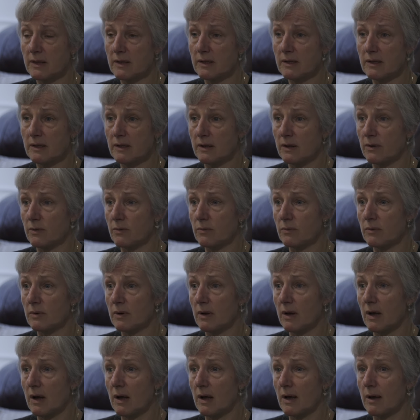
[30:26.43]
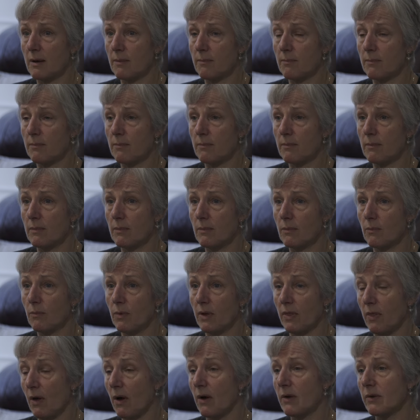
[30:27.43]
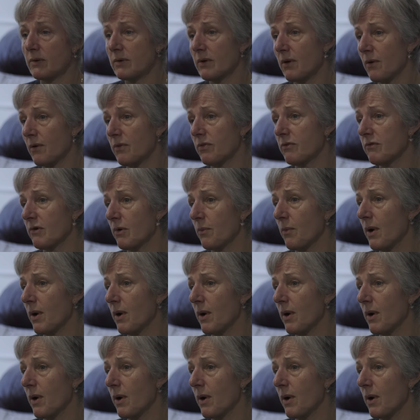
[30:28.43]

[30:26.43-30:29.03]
you know, without going through